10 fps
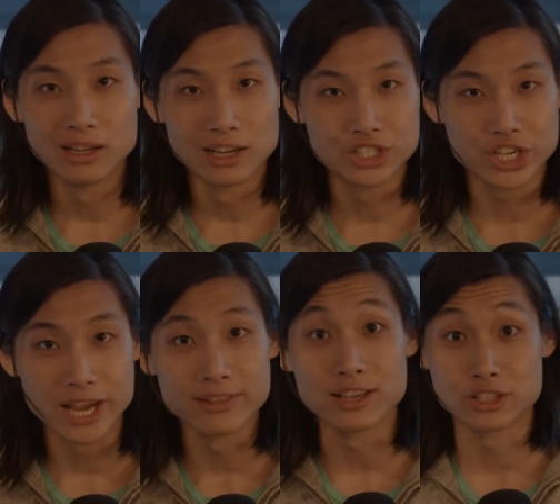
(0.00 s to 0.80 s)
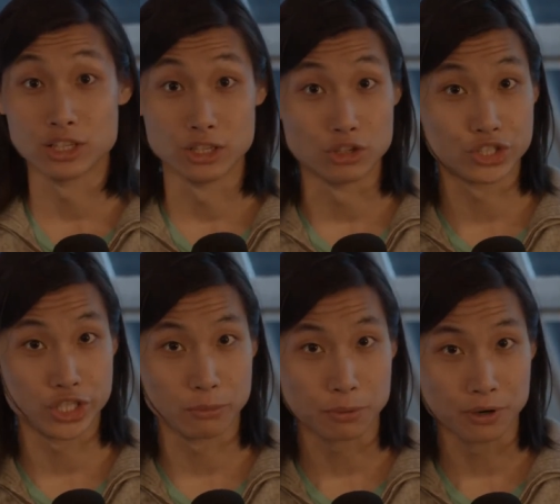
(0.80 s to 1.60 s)
a chain that's a little
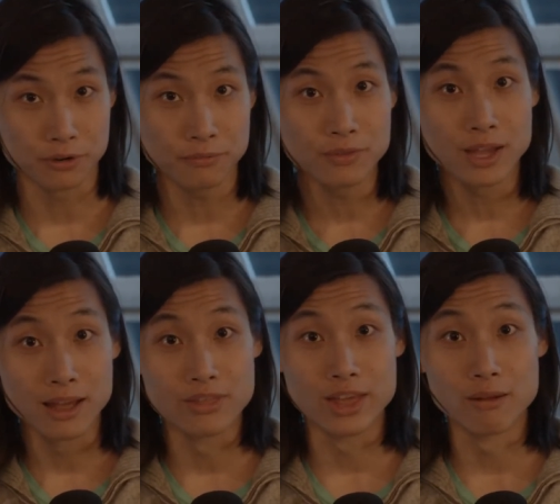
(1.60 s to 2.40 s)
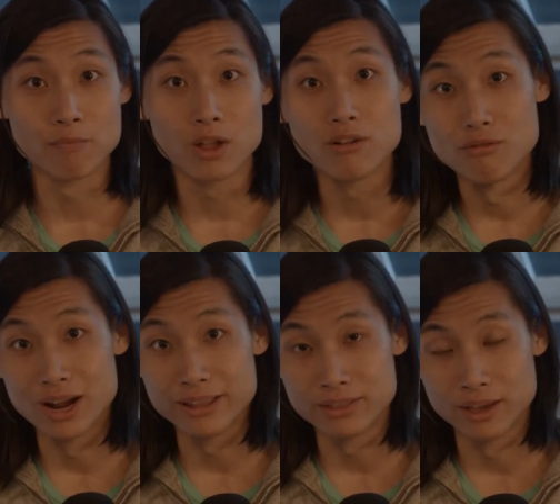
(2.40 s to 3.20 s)
cheaper and then
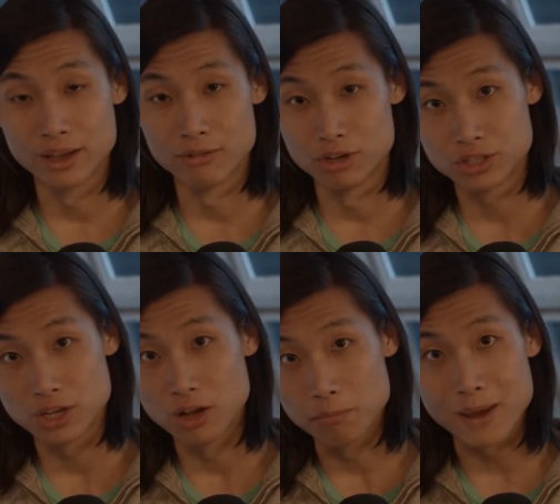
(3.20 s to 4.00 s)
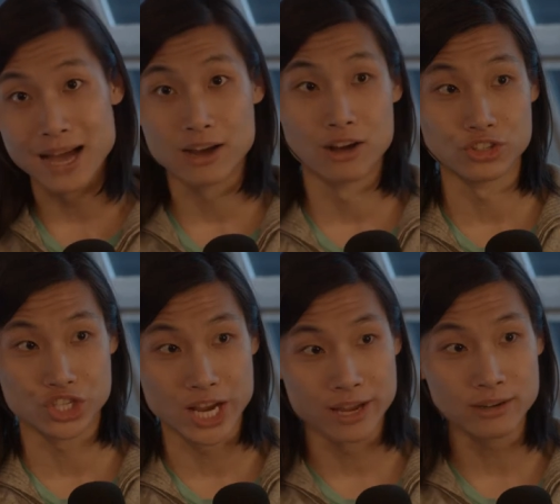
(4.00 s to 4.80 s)
write the result back on
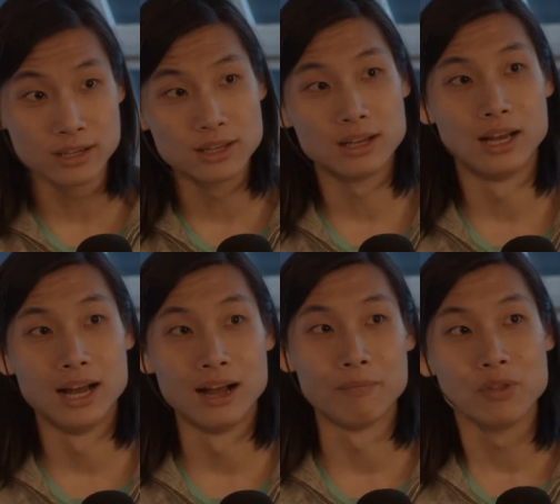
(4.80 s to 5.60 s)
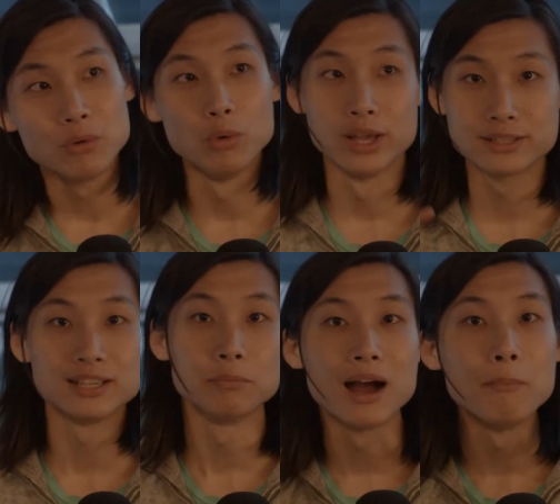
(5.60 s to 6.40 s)
chain um, with
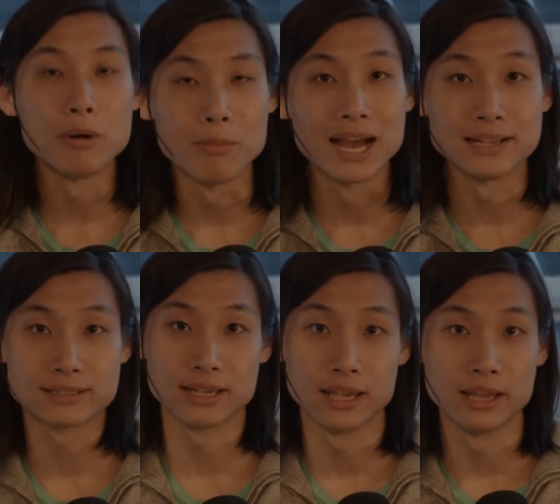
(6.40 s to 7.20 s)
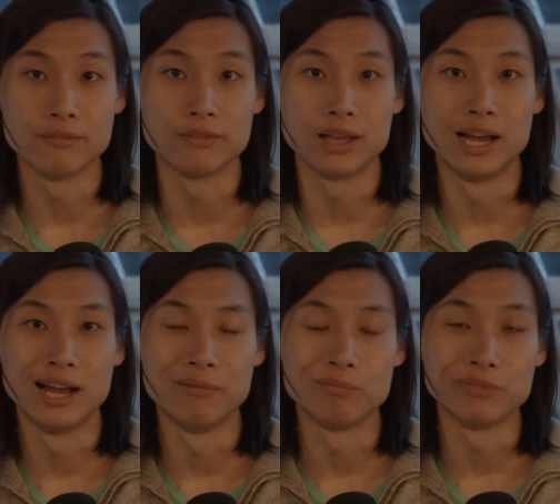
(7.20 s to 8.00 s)
some compromise in,
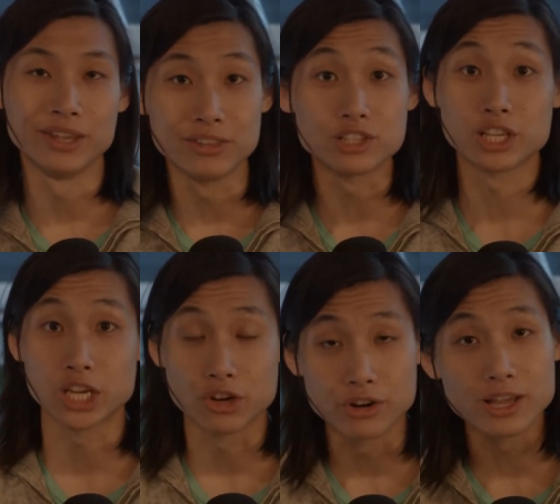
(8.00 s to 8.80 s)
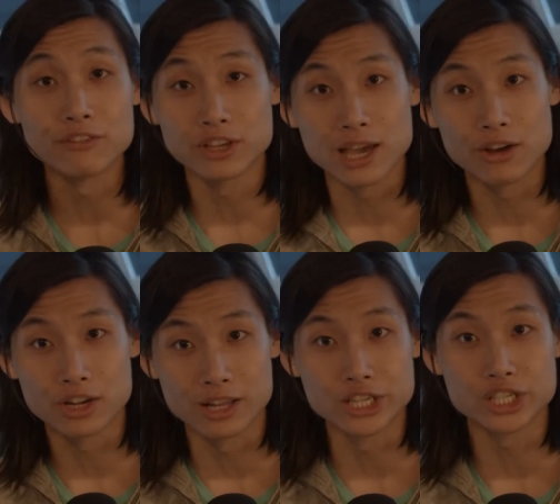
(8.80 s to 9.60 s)
um, in the security of the
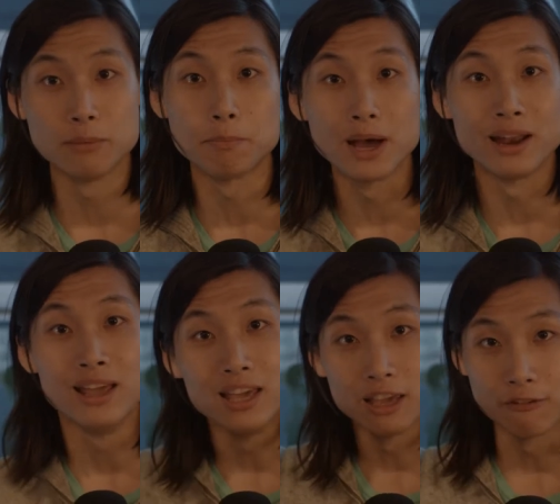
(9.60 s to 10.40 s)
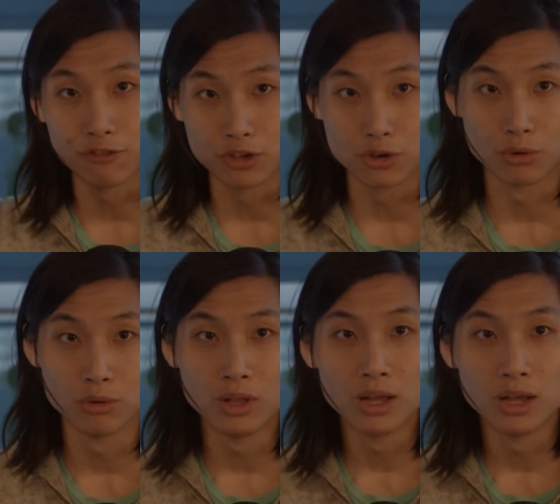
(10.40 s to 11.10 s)
calculation. But if you